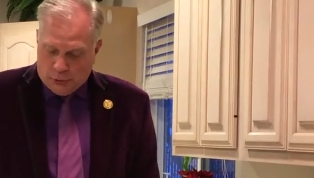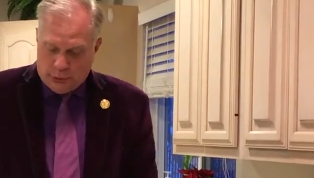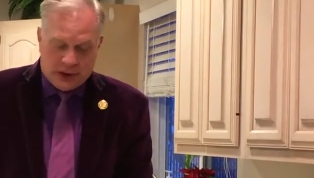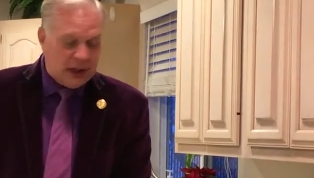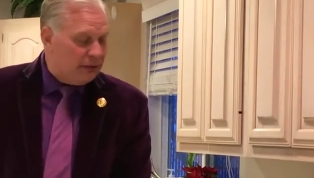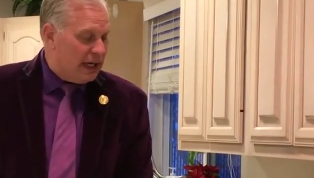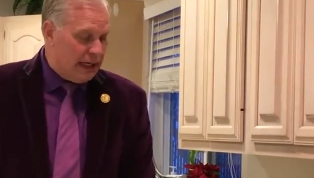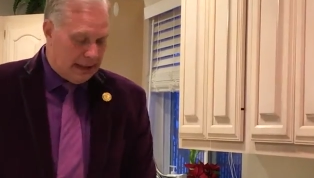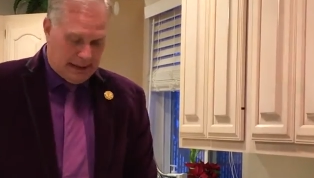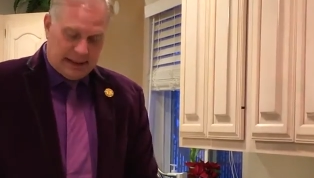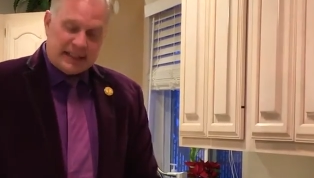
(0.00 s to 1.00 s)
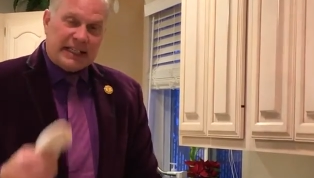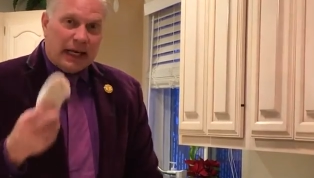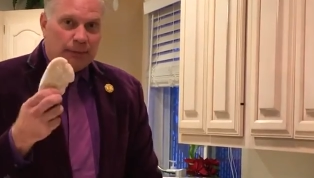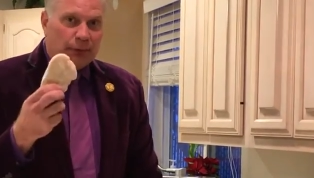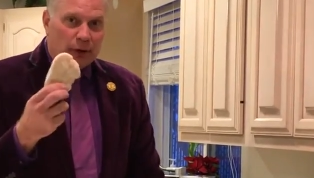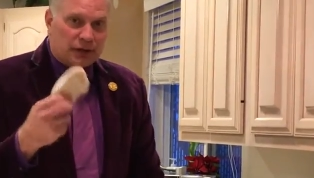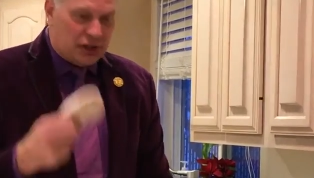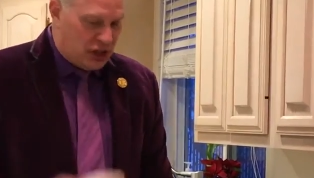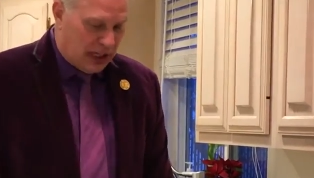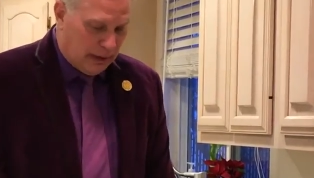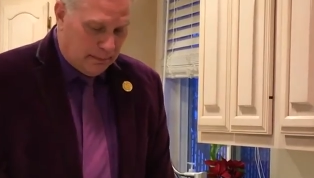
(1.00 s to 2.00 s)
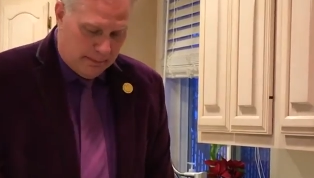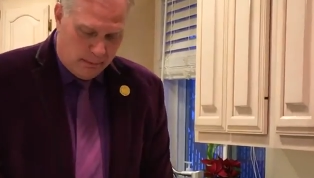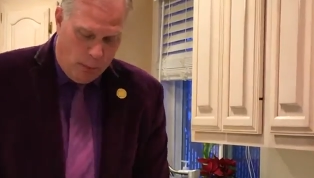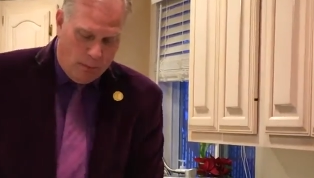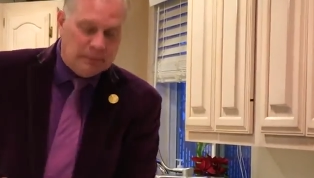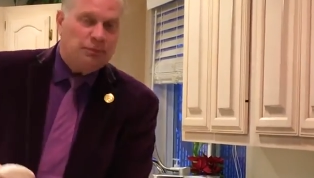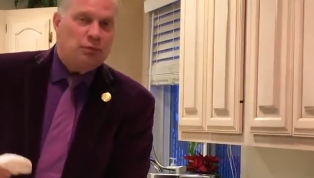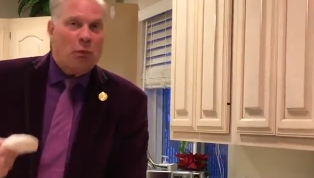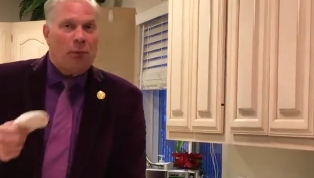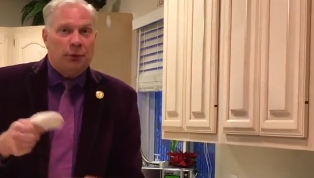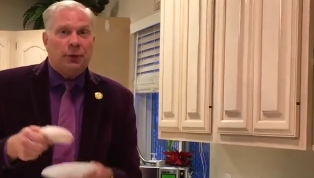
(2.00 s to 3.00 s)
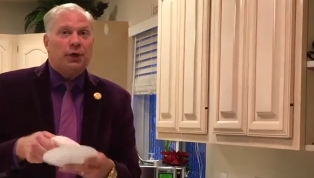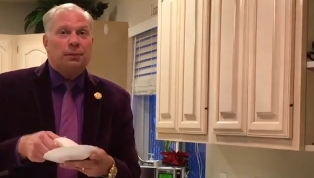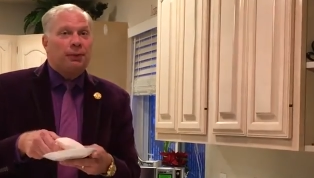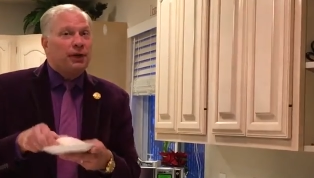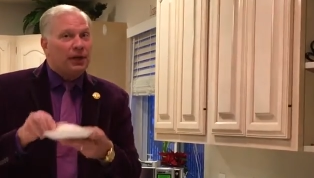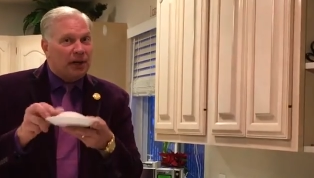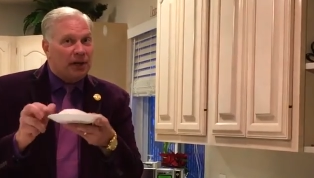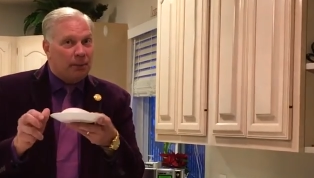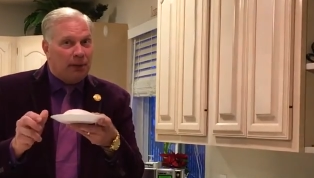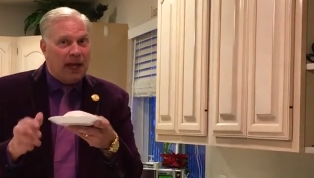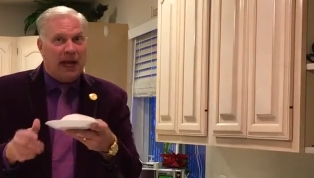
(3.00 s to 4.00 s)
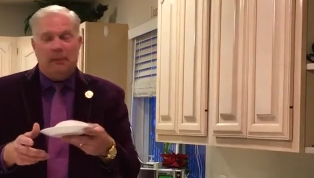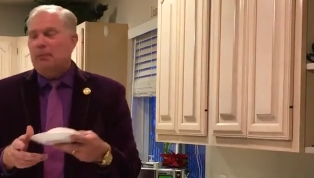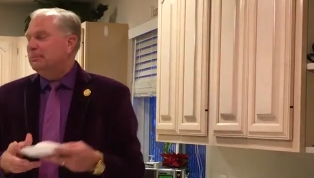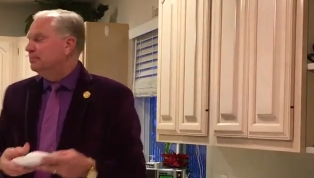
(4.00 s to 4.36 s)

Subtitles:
We could have taken this same frozen chicken, we could have put it on a plate,